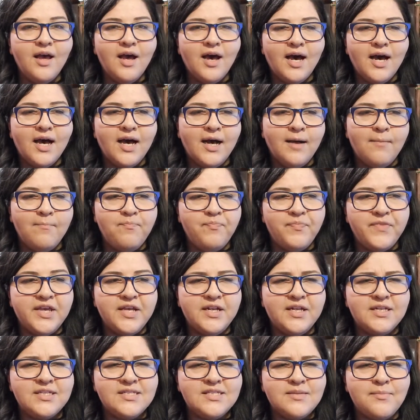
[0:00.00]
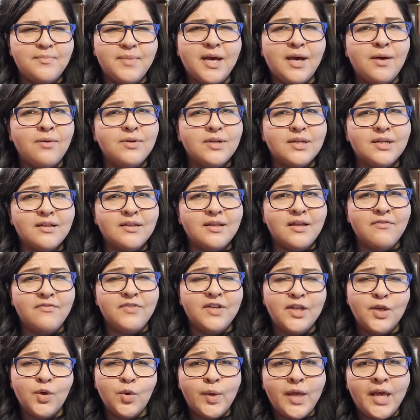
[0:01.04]
Um, and it's about a
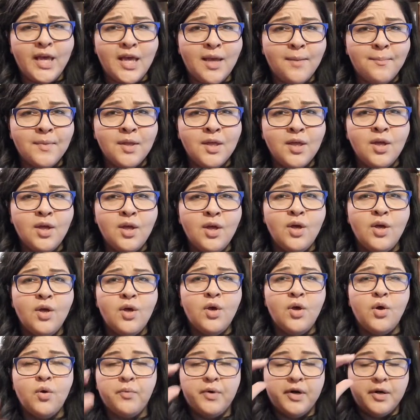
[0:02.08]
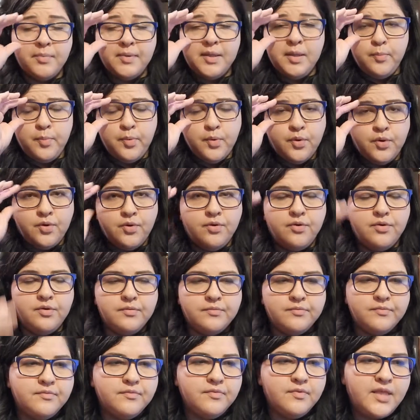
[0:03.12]
video game where people,
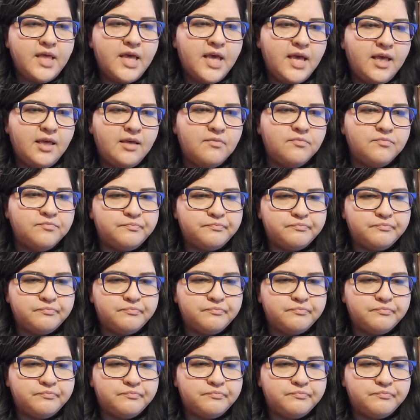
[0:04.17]
they